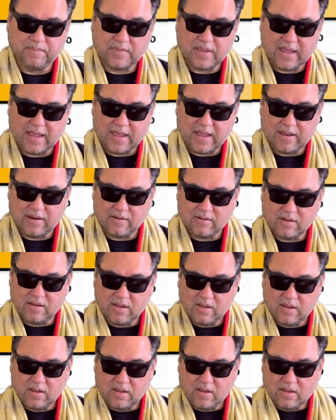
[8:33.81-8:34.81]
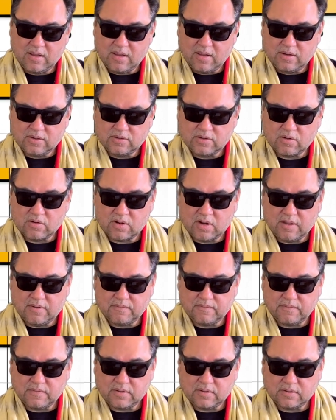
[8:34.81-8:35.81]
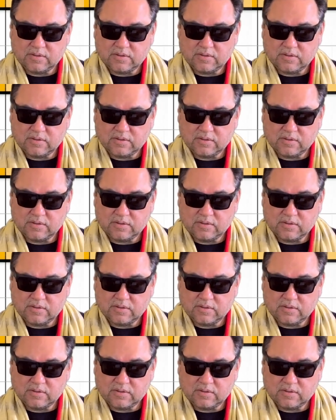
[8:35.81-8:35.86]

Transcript: and total of